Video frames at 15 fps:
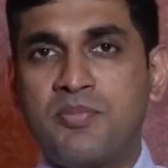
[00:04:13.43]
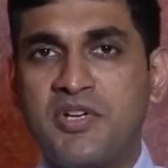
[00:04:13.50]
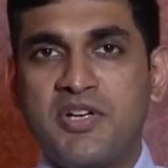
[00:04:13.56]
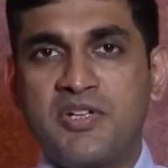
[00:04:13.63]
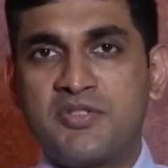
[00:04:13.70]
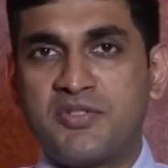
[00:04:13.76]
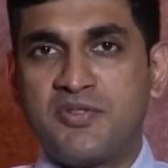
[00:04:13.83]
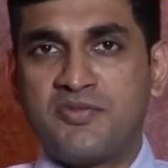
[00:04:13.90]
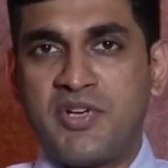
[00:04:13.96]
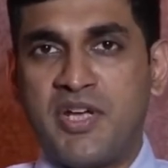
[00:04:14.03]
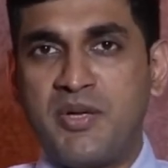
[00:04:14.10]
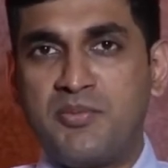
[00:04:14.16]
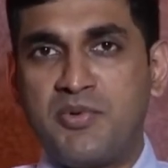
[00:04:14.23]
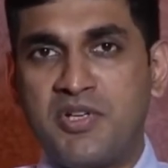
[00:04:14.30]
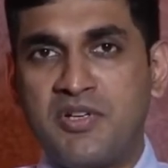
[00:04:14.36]
periods of
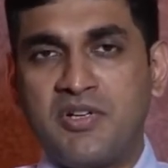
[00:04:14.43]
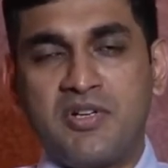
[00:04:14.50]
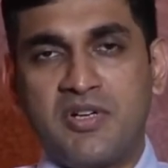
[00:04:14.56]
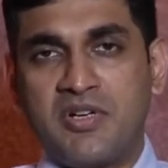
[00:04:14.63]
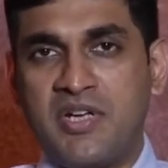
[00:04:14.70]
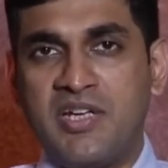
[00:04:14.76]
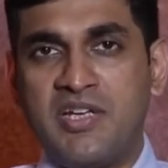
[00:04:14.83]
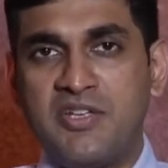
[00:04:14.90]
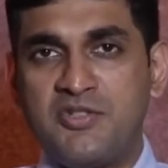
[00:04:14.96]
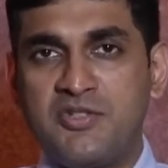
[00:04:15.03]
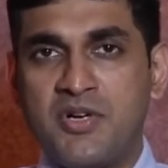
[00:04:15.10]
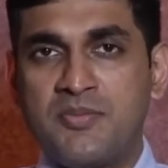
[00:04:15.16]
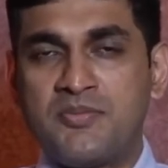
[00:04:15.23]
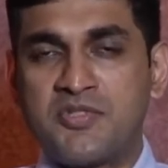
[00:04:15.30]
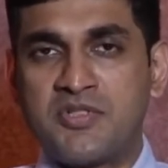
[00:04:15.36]
time in our daily
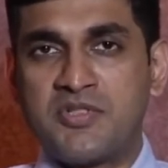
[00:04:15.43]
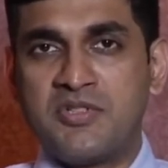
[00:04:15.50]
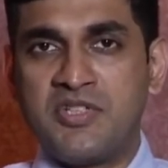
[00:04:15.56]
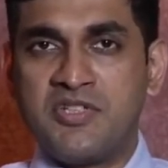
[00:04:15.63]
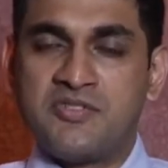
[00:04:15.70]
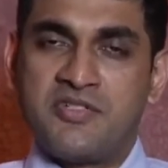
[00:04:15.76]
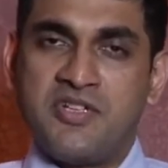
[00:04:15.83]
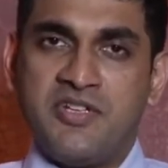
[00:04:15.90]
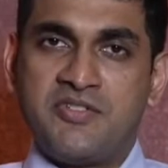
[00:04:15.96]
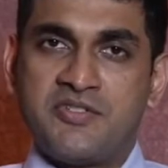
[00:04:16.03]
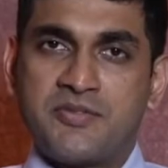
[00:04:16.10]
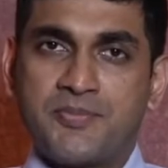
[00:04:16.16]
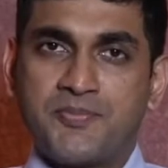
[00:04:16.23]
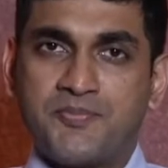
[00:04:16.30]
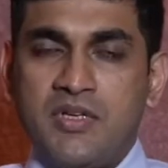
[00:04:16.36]
jobs these days.